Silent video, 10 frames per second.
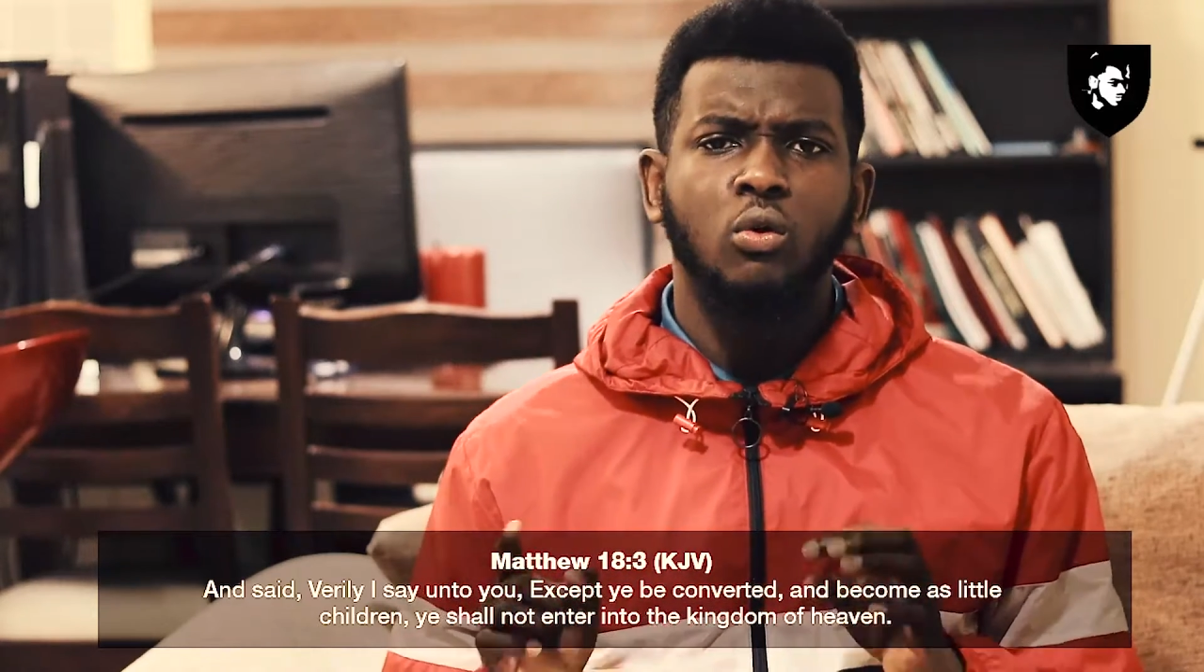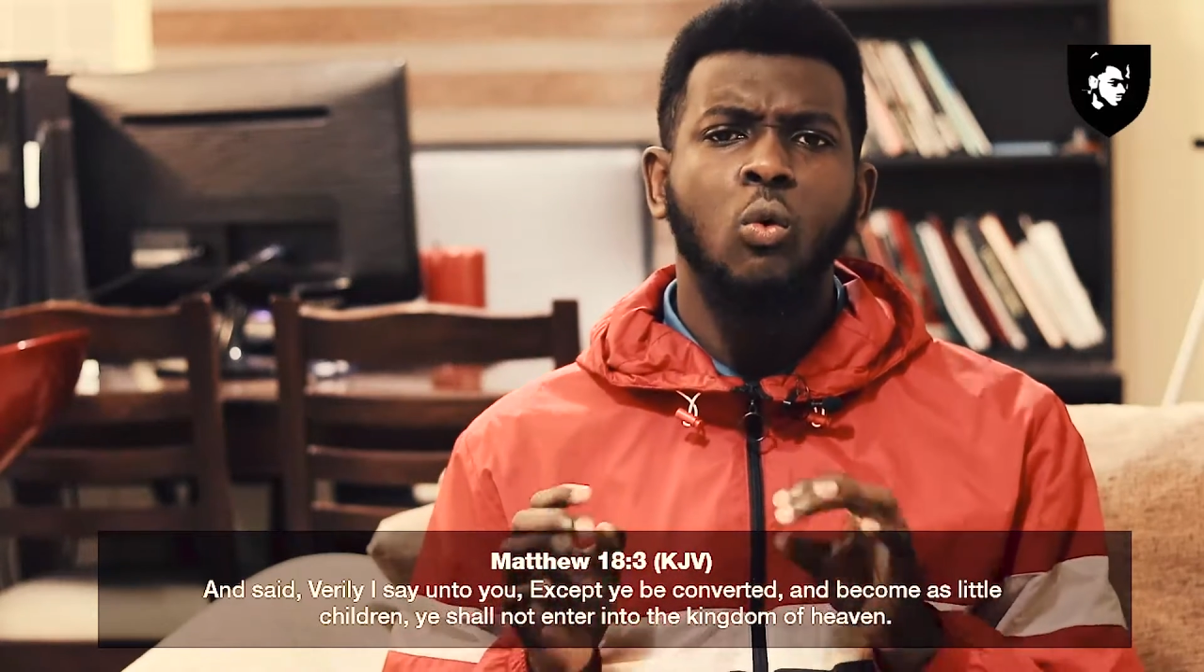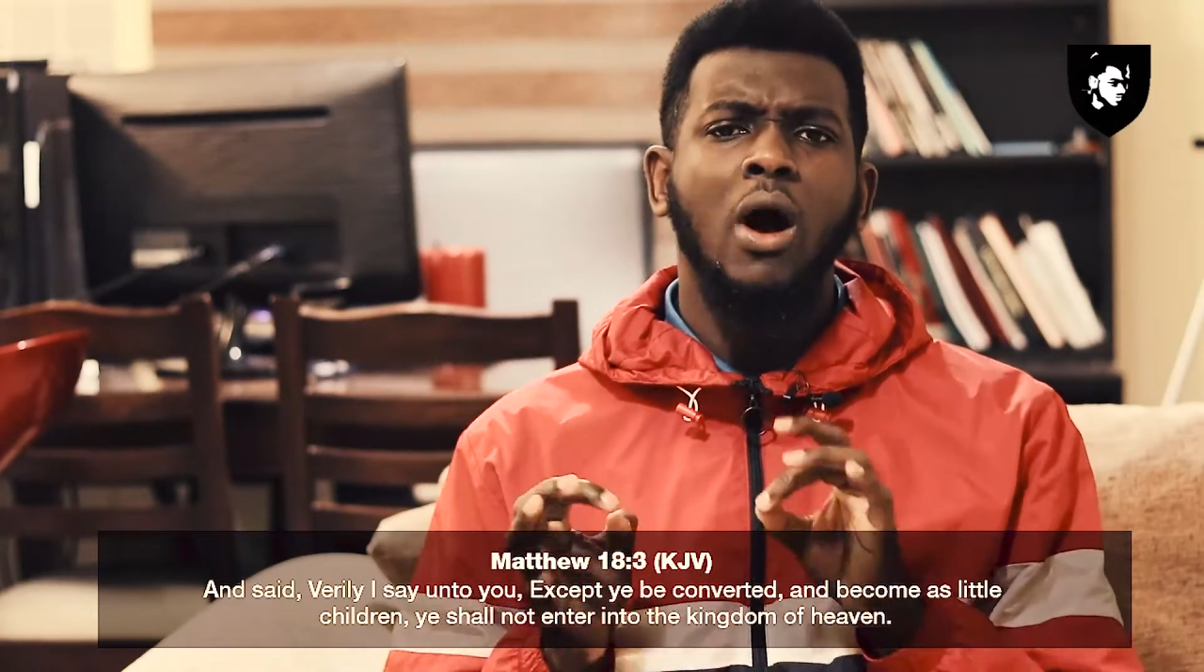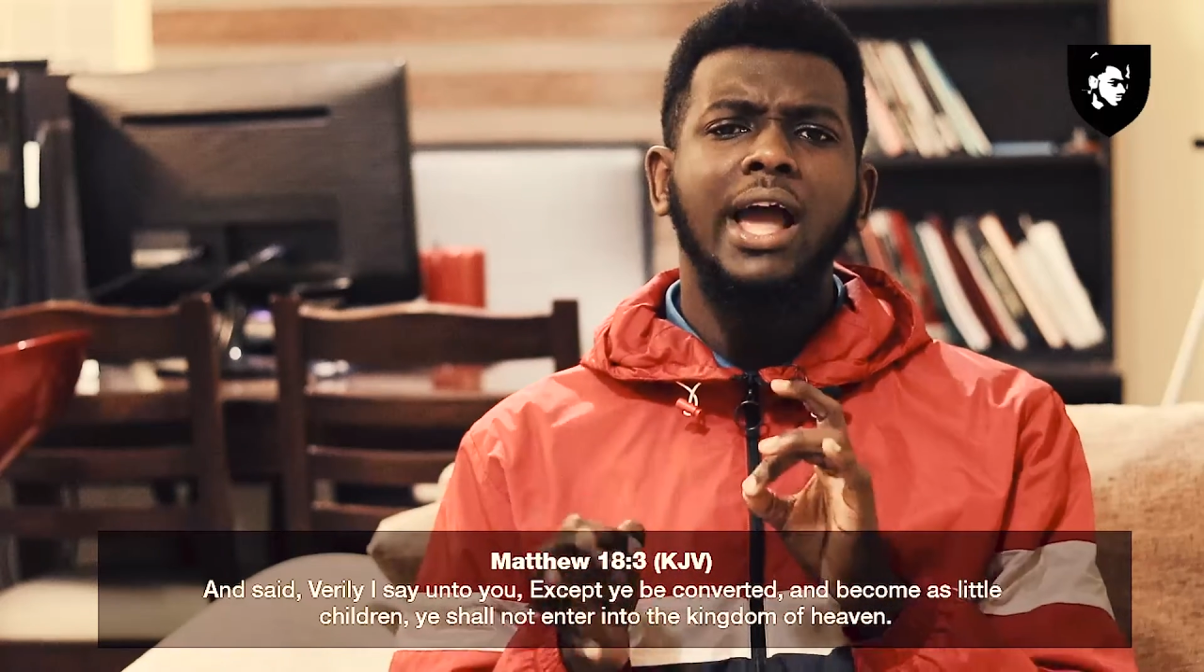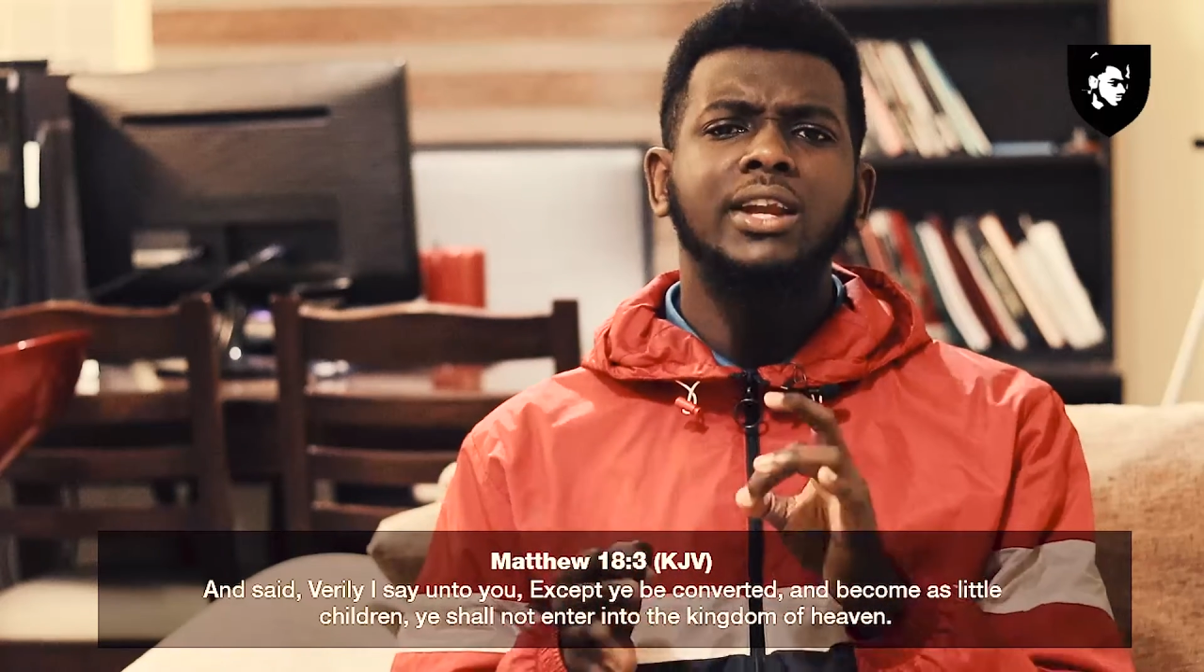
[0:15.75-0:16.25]

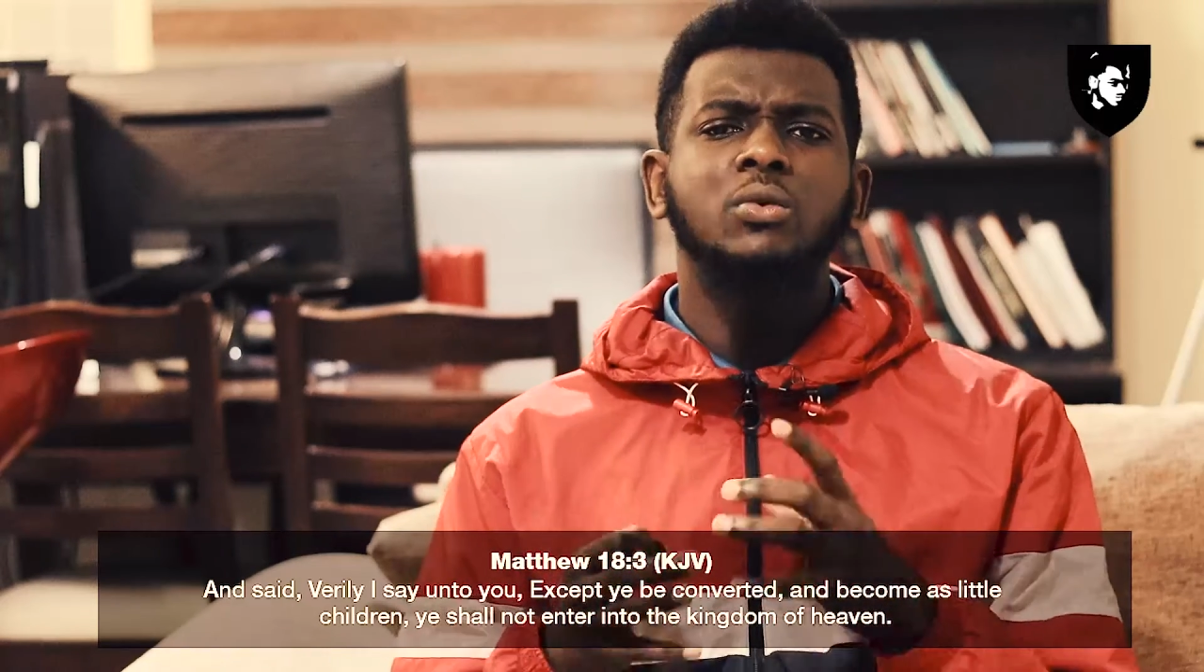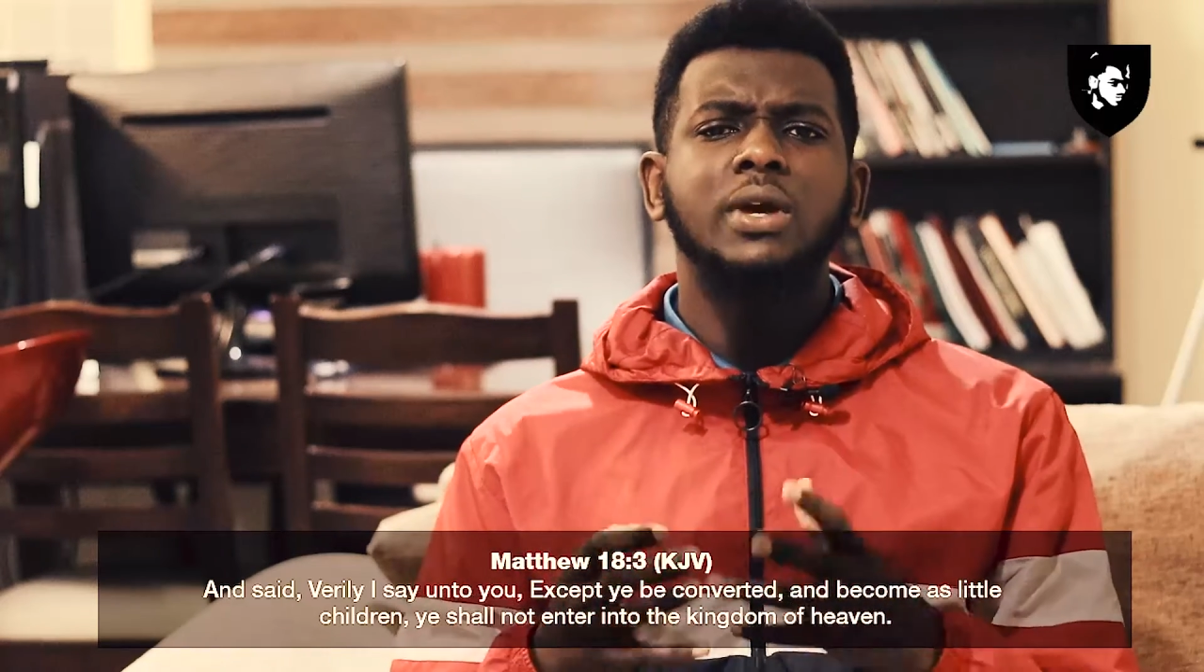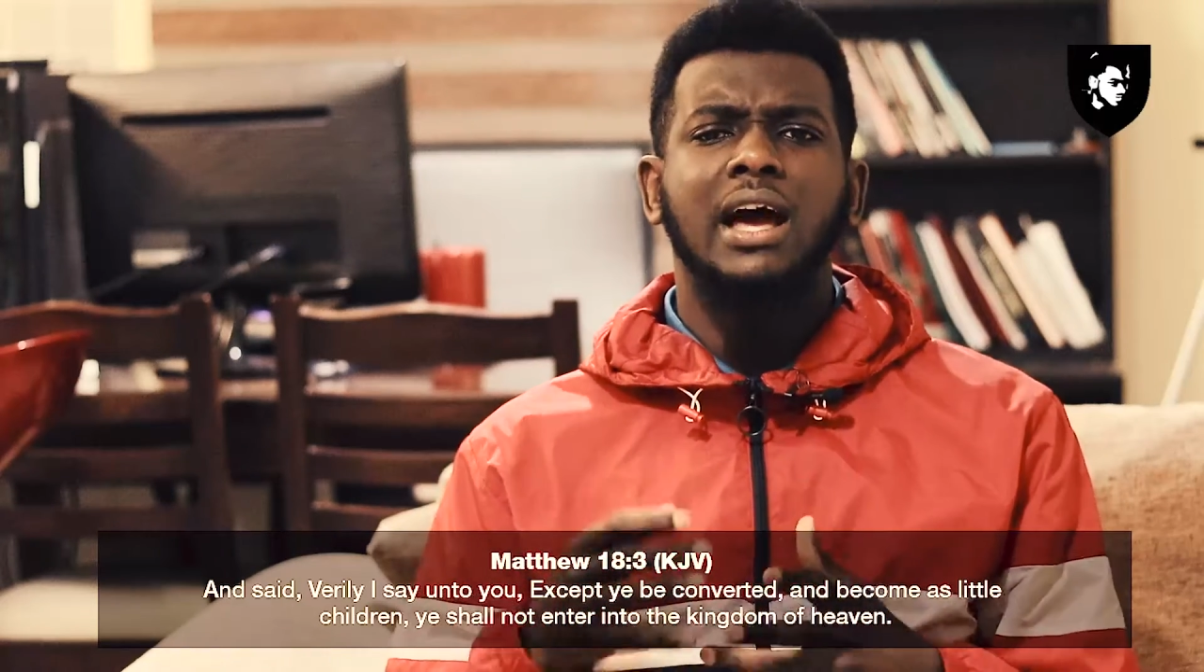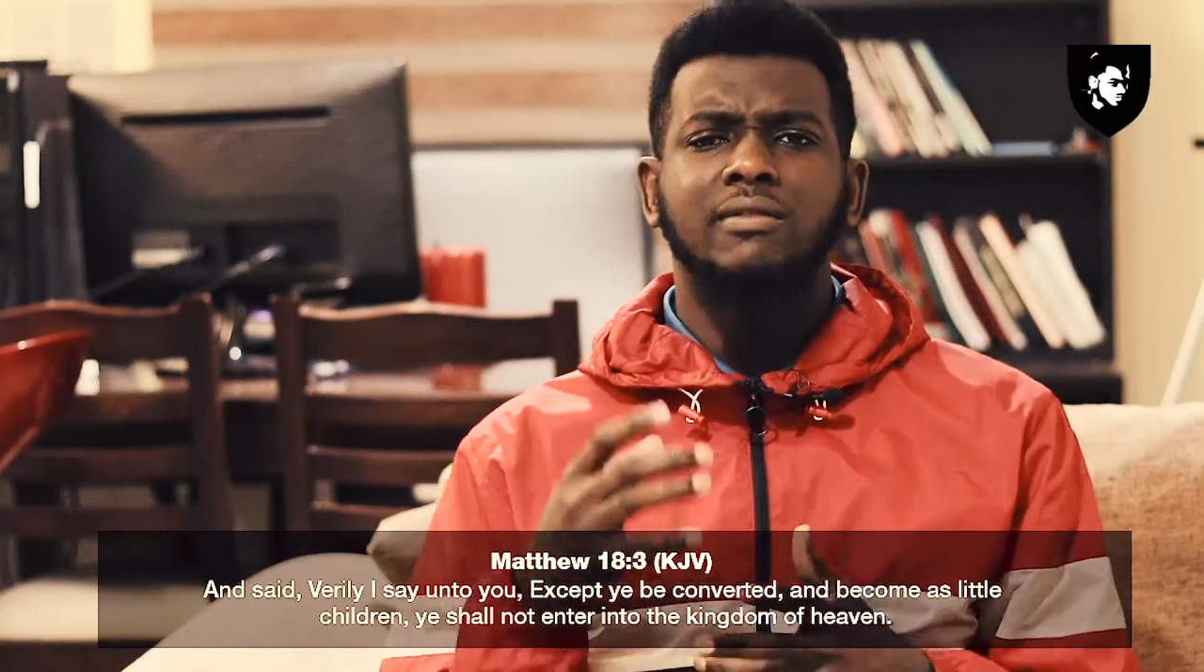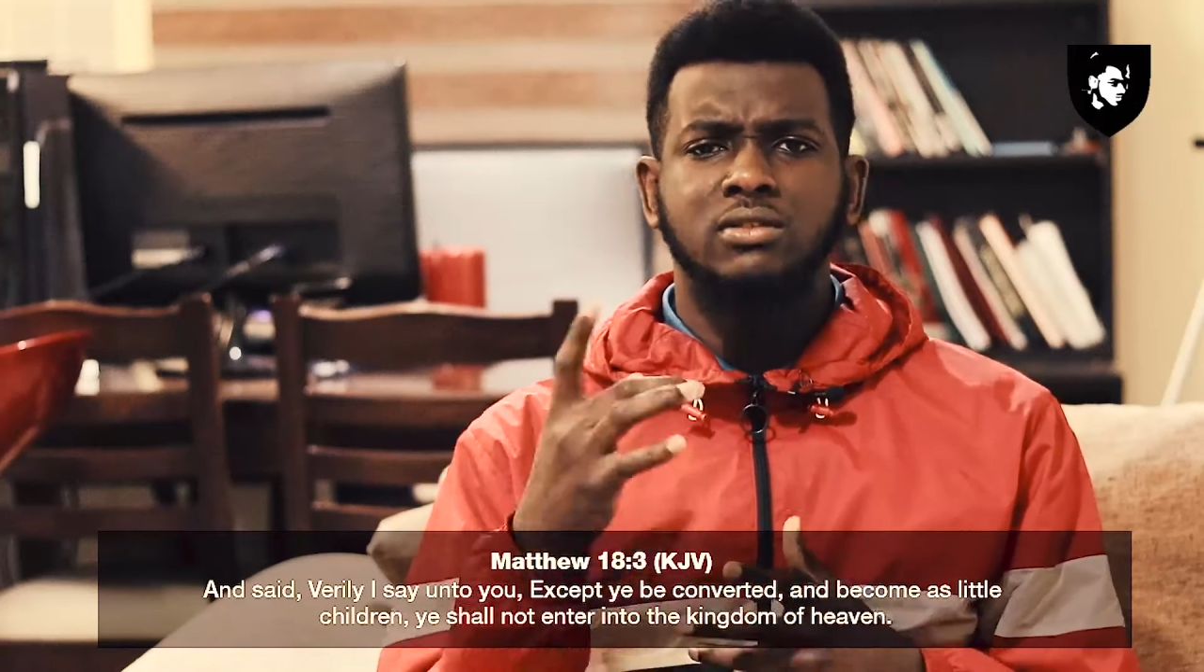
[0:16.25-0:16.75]
Why do we have